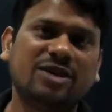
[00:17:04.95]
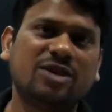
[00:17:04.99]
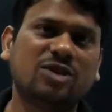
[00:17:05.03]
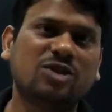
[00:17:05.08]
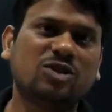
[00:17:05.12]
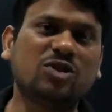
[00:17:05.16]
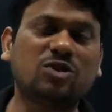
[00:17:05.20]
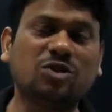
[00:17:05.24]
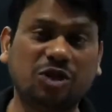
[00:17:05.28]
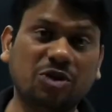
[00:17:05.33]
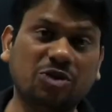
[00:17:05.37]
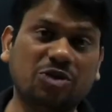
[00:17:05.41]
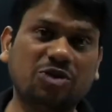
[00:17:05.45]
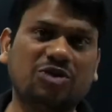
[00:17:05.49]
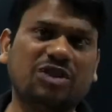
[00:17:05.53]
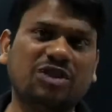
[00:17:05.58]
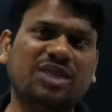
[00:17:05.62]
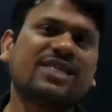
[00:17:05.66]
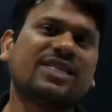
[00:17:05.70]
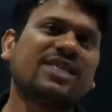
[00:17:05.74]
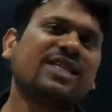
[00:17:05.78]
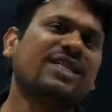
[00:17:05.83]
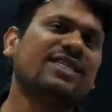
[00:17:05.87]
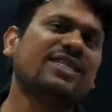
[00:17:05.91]
So due to
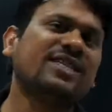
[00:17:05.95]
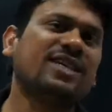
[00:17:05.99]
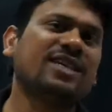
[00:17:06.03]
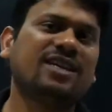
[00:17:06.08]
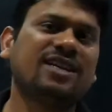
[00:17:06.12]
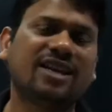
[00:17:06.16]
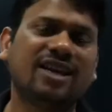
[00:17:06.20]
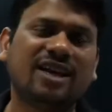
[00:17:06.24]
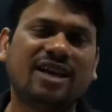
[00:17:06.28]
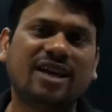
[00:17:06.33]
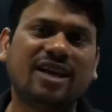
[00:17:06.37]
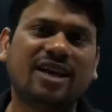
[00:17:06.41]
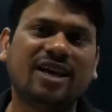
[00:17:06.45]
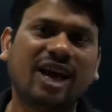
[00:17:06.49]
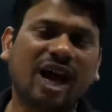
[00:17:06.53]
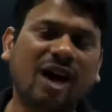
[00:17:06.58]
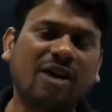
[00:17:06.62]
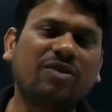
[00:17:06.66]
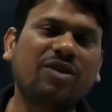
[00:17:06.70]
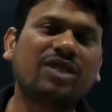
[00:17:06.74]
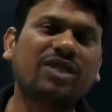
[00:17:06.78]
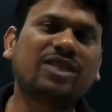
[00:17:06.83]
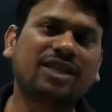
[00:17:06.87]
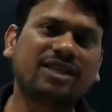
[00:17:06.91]
this reason,
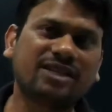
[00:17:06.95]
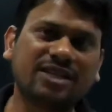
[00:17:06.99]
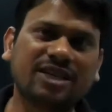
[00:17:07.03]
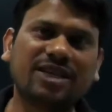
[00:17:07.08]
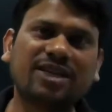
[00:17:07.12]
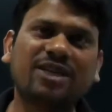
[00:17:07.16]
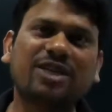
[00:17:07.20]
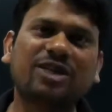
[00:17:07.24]
our junction